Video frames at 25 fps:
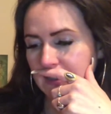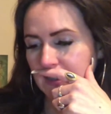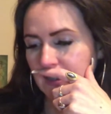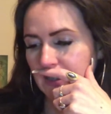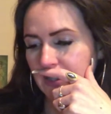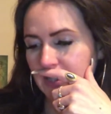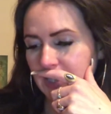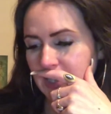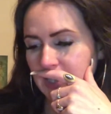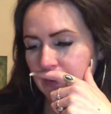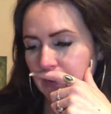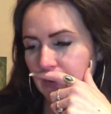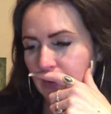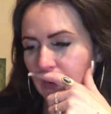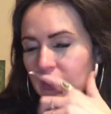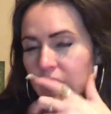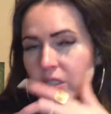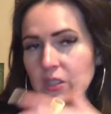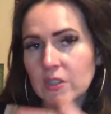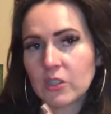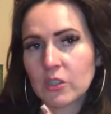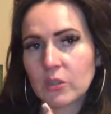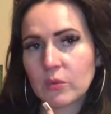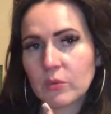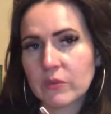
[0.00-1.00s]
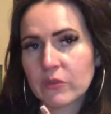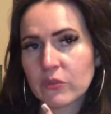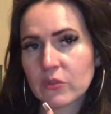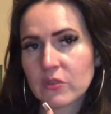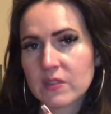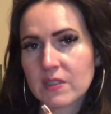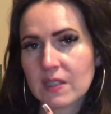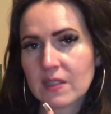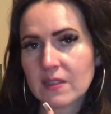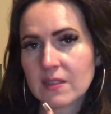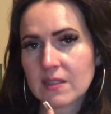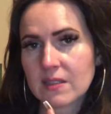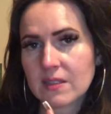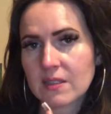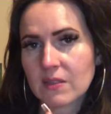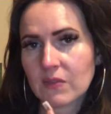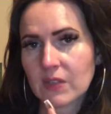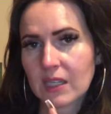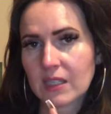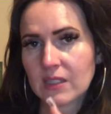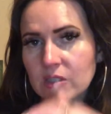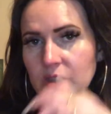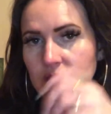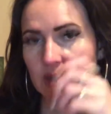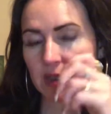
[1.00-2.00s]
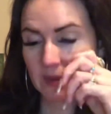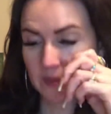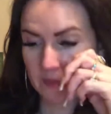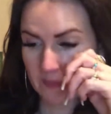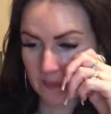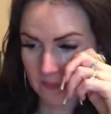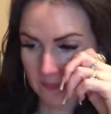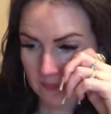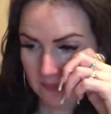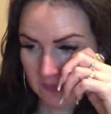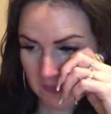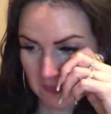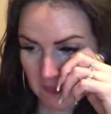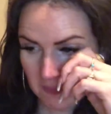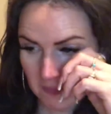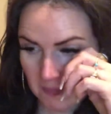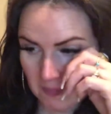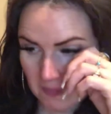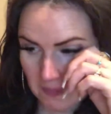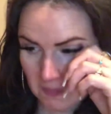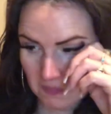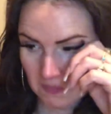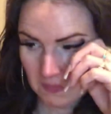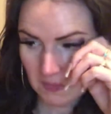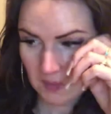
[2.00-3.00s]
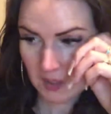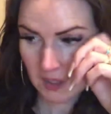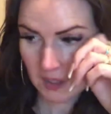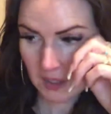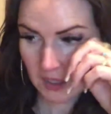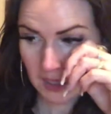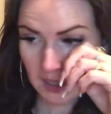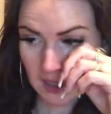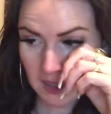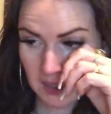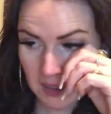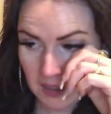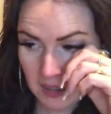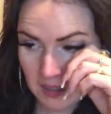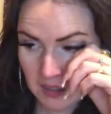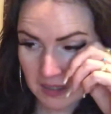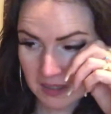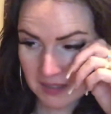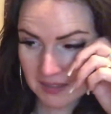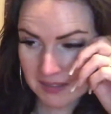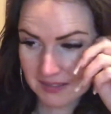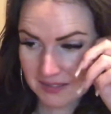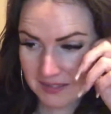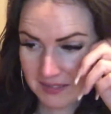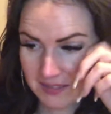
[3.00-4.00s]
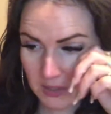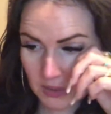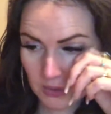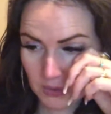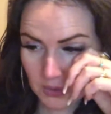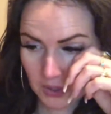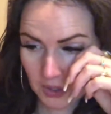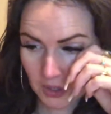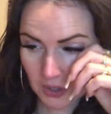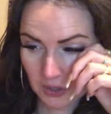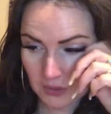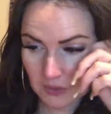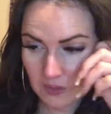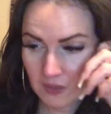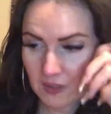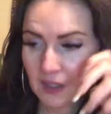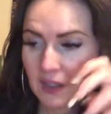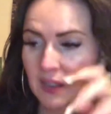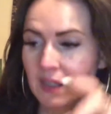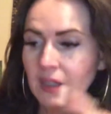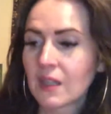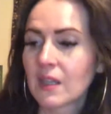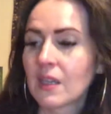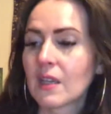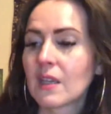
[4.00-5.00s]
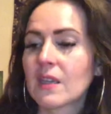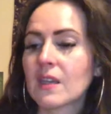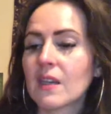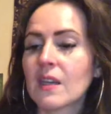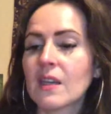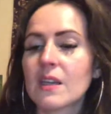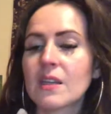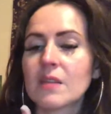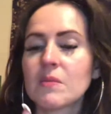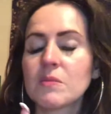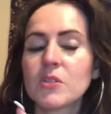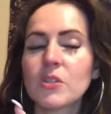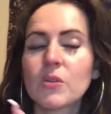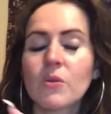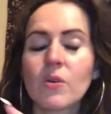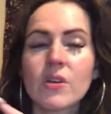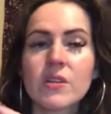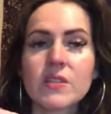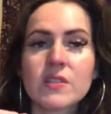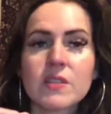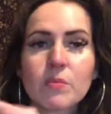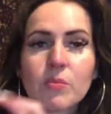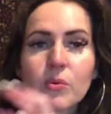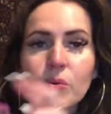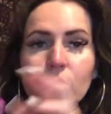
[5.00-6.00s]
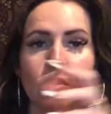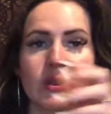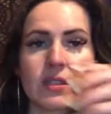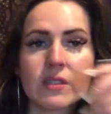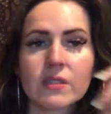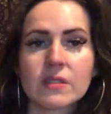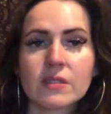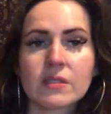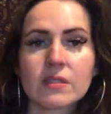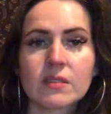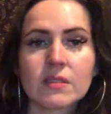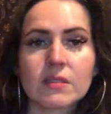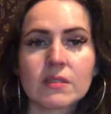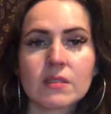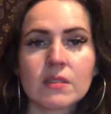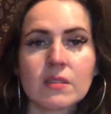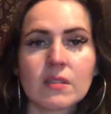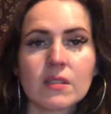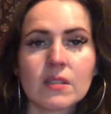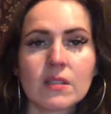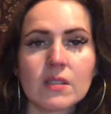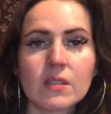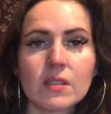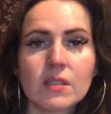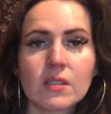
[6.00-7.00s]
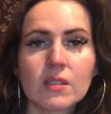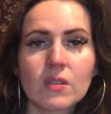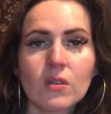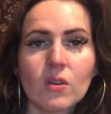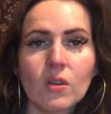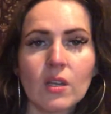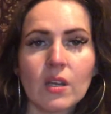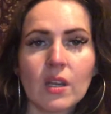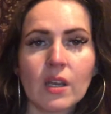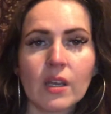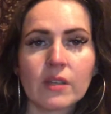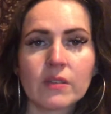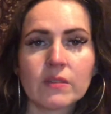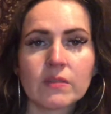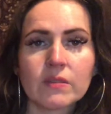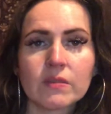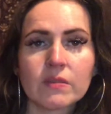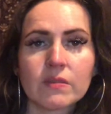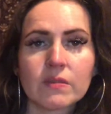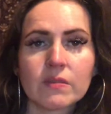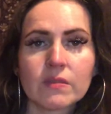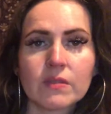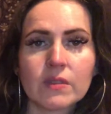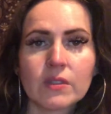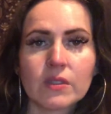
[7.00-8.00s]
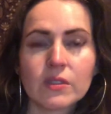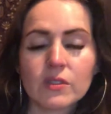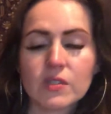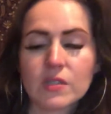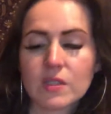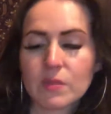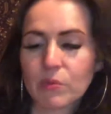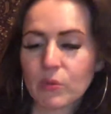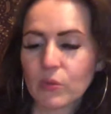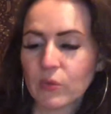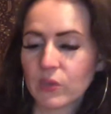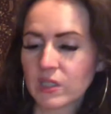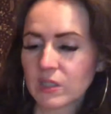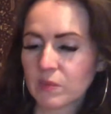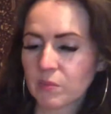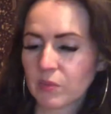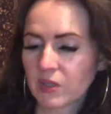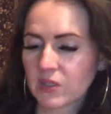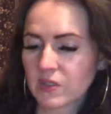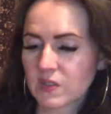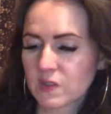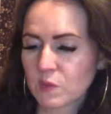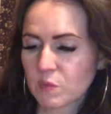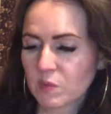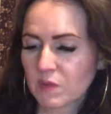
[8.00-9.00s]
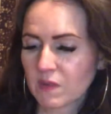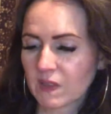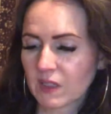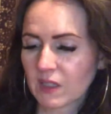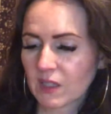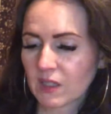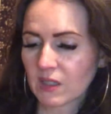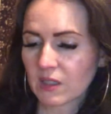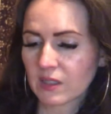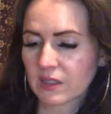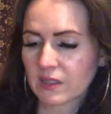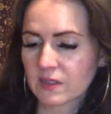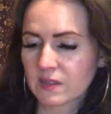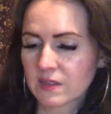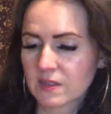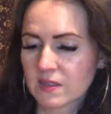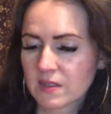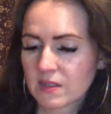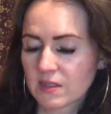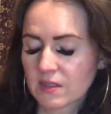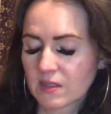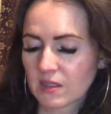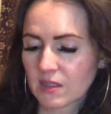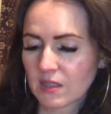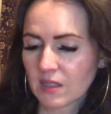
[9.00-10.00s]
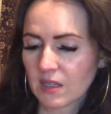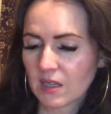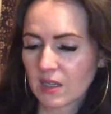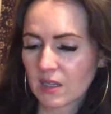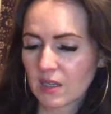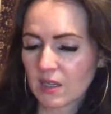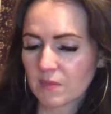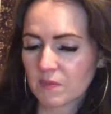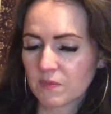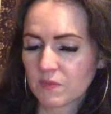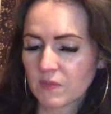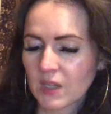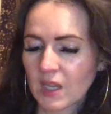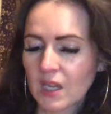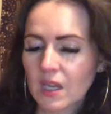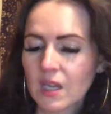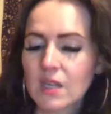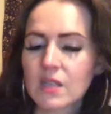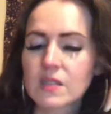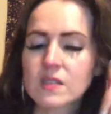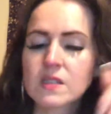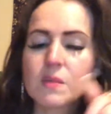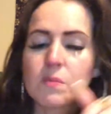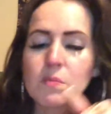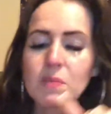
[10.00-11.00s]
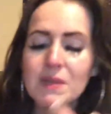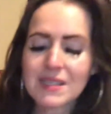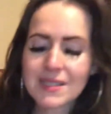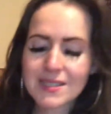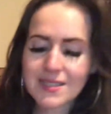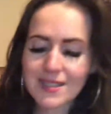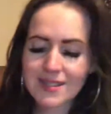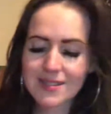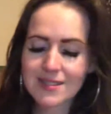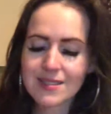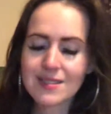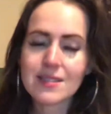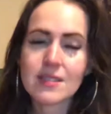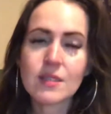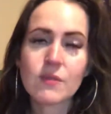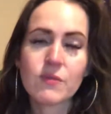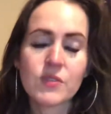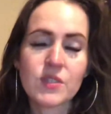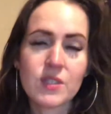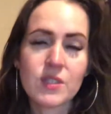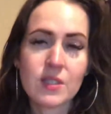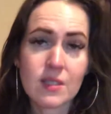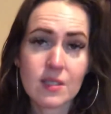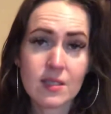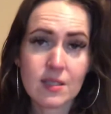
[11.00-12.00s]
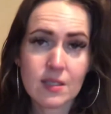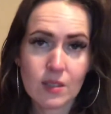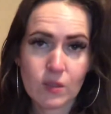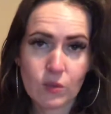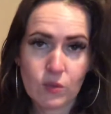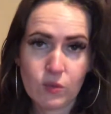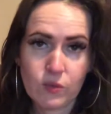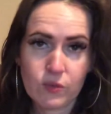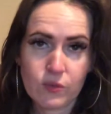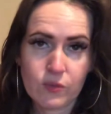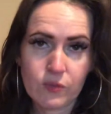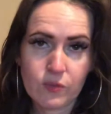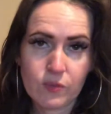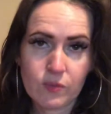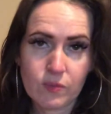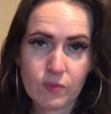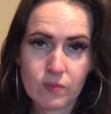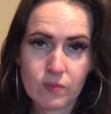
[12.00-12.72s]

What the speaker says: are supporting you with your sensitive nature. Okay? So cute. You are supported. You're not alone. You're supported by your spirit guides. To be sensitive to yourself.